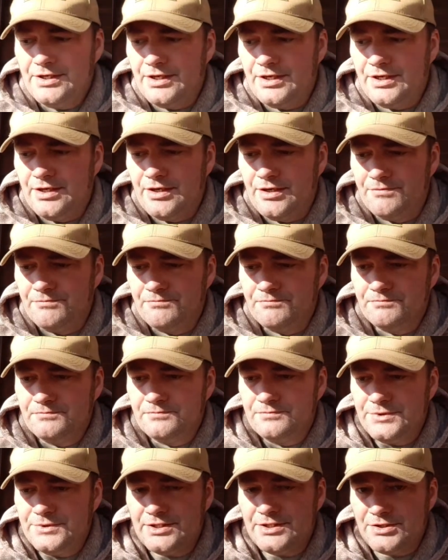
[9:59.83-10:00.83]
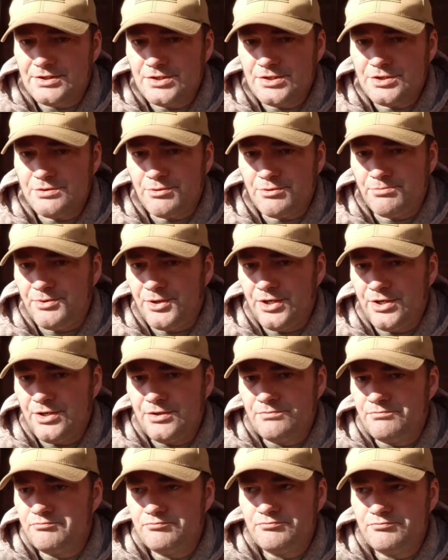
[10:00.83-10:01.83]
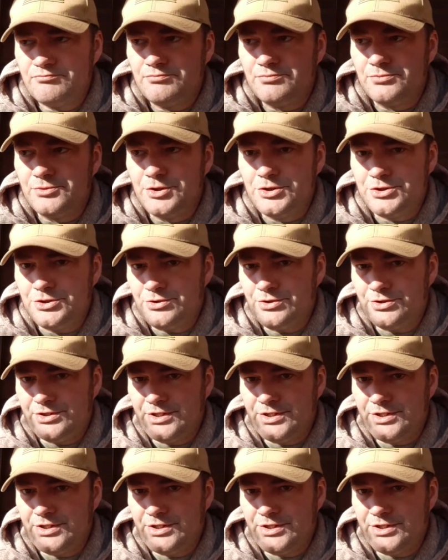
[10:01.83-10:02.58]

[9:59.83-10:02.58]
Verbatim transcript: um, yeah, as long as you're prepared, you should